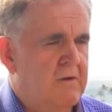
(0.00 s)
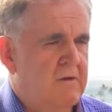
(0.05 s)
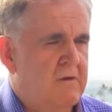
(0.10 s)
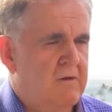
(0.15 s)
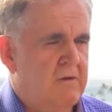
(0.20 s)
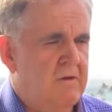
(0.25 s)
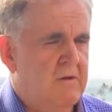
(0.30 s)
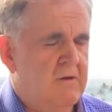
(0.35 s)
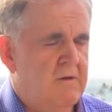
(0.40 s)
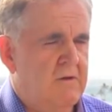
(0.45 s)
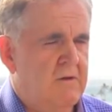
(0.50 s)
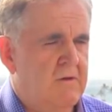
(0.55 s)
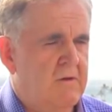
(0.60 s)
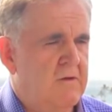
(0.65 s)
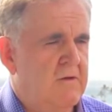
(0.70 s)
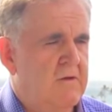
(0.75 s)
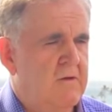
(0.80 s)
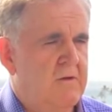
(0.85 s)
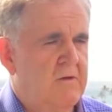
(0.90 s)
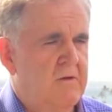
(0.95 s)

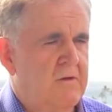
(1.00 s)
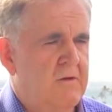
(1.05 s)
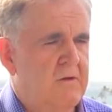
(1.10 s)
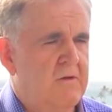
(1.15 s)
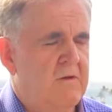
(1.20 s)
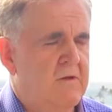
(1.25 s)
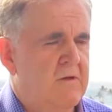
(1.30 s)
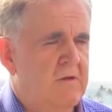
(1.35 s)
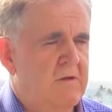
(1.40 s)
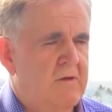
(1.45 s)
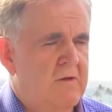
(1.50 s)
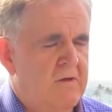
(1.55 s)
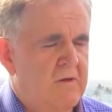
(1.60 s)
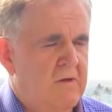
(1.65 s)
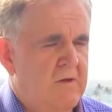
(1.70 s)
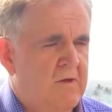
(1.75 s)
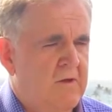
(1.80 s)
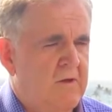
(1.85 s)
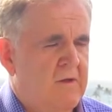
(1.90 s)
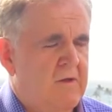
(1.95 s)

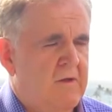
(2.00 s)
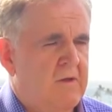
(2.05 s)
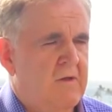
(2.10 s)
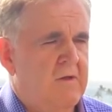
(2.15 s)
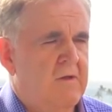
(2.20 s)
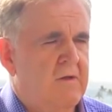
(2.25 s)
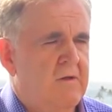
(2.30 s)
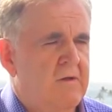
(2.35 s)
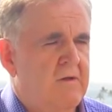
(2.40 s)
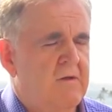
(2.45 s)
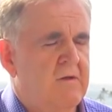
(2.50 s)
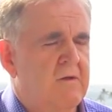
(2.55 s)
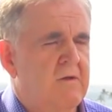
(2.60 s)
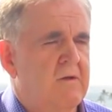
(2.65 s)
[no speech]